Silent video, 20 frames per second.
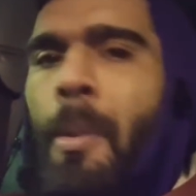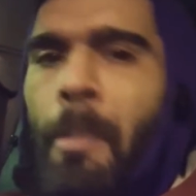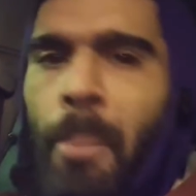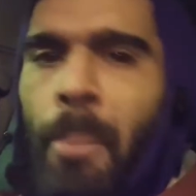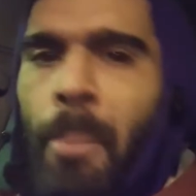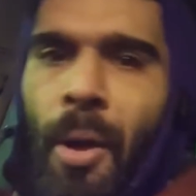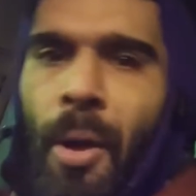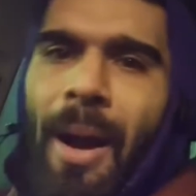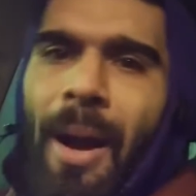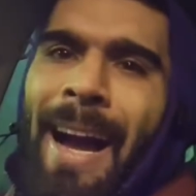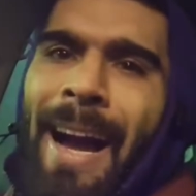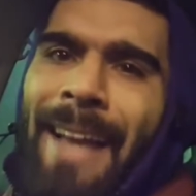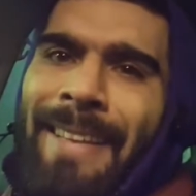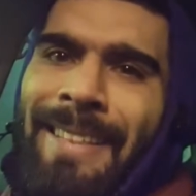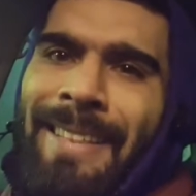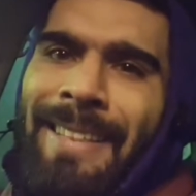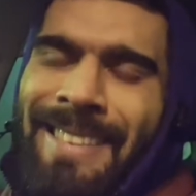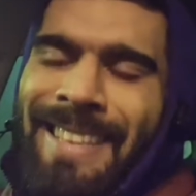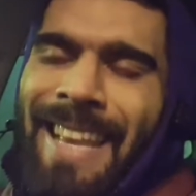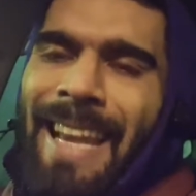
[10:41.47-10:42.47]
But at
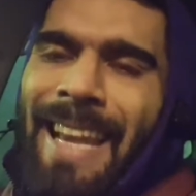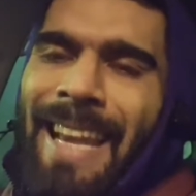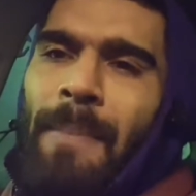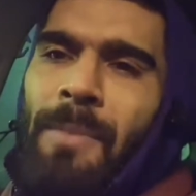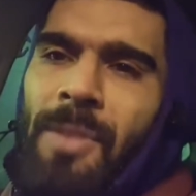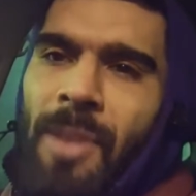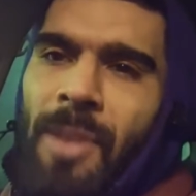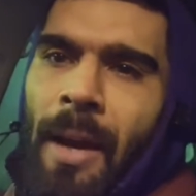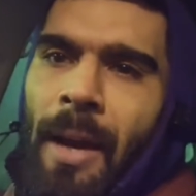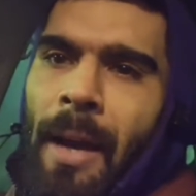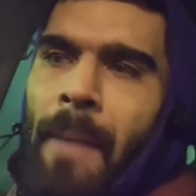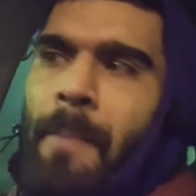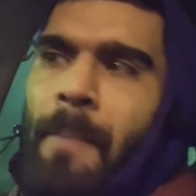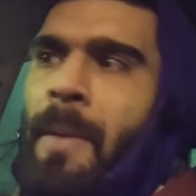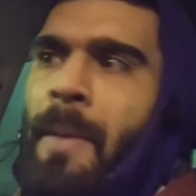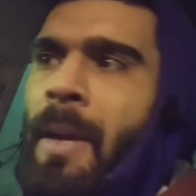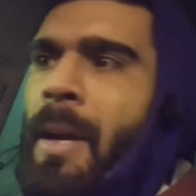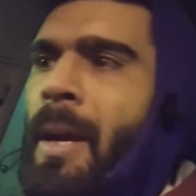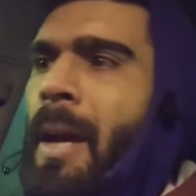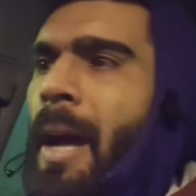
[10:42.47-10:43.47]
the same time,
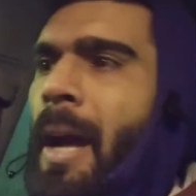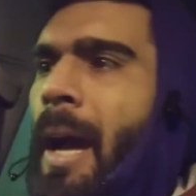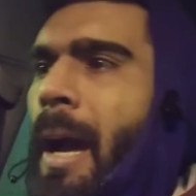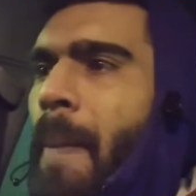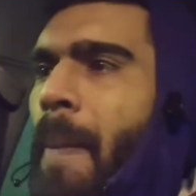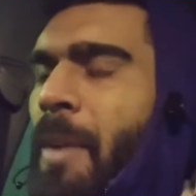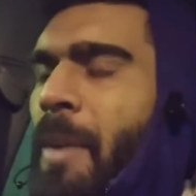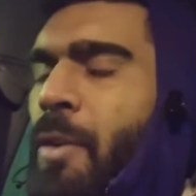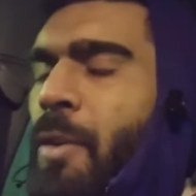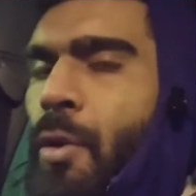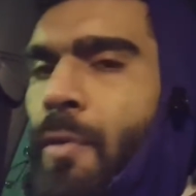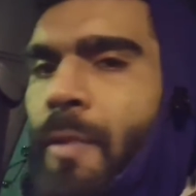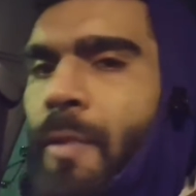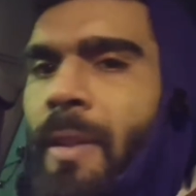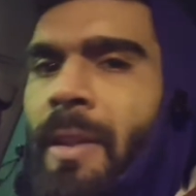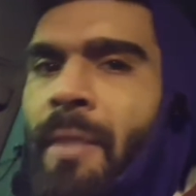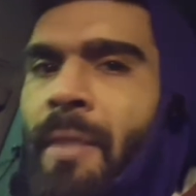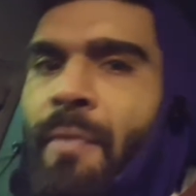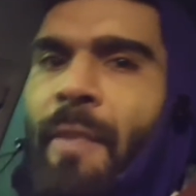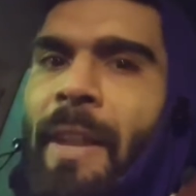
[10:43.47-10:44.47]
I do
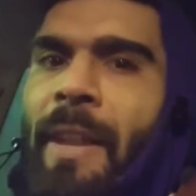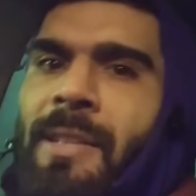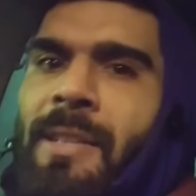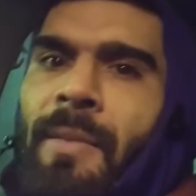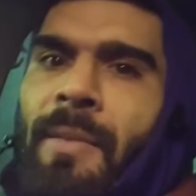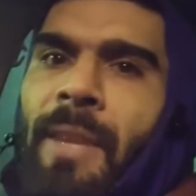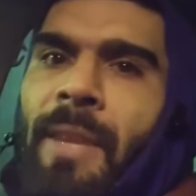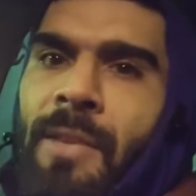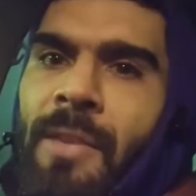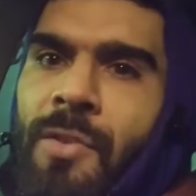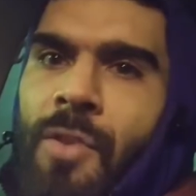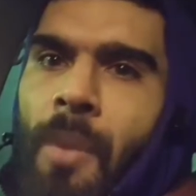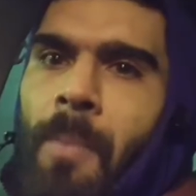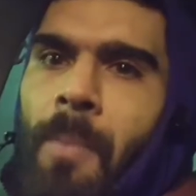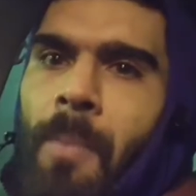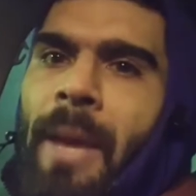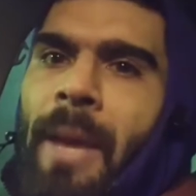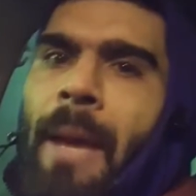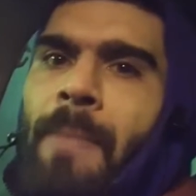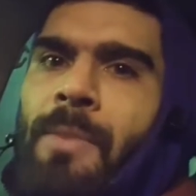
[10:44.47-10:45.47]
think defensively in some
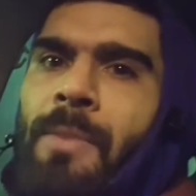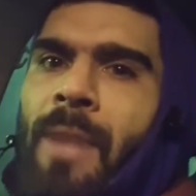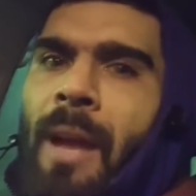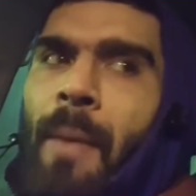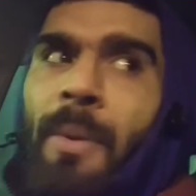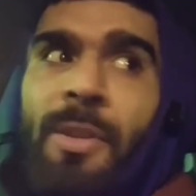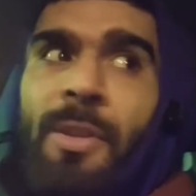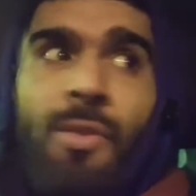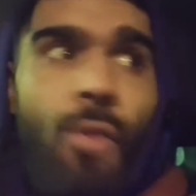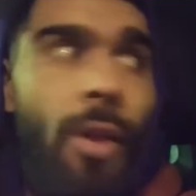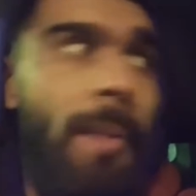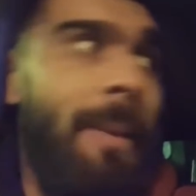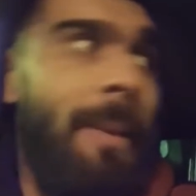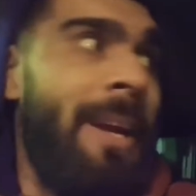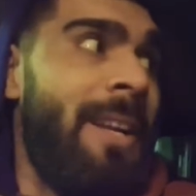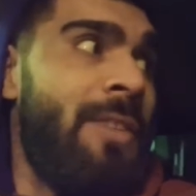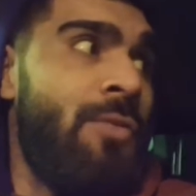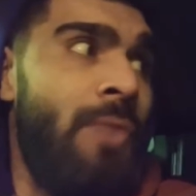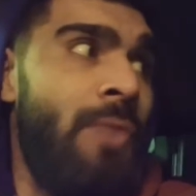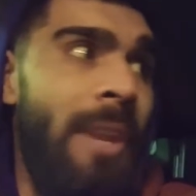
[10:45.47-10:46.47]
games, like we saw him
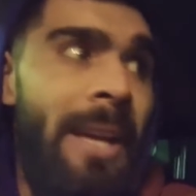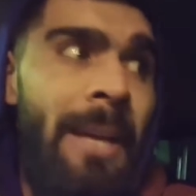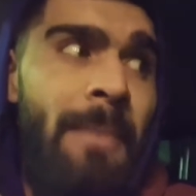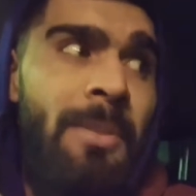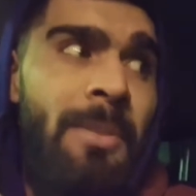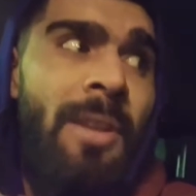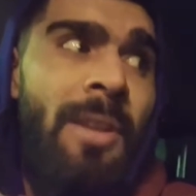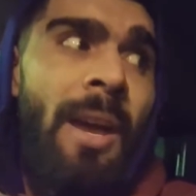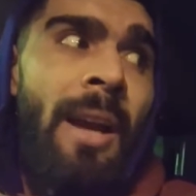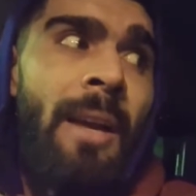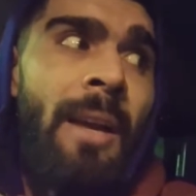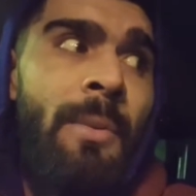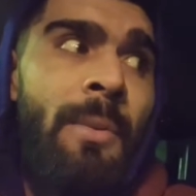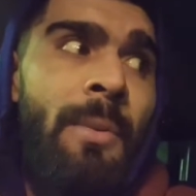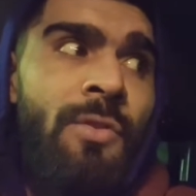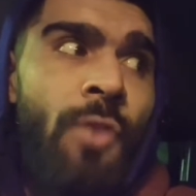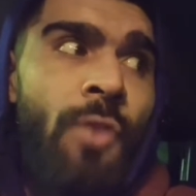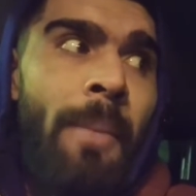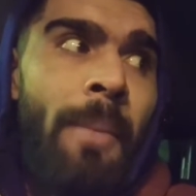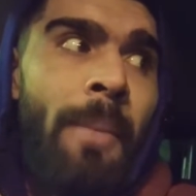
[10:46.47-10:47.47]
against Raheem Sterling, we
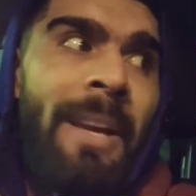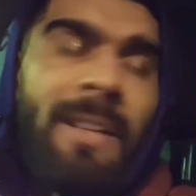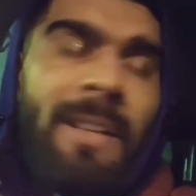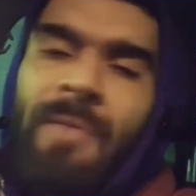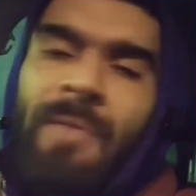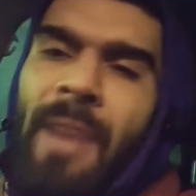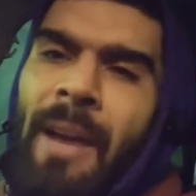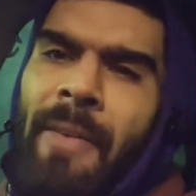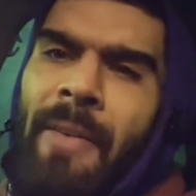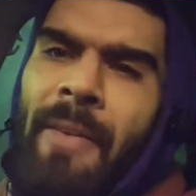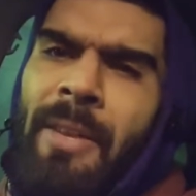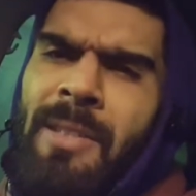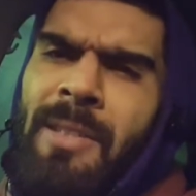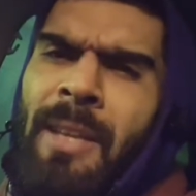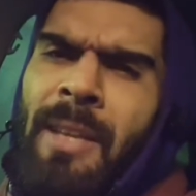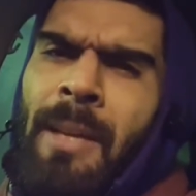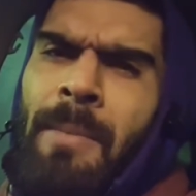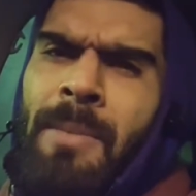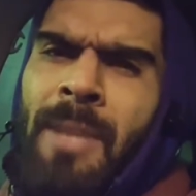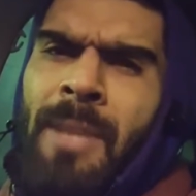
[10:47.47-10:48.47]
saw him against various teams,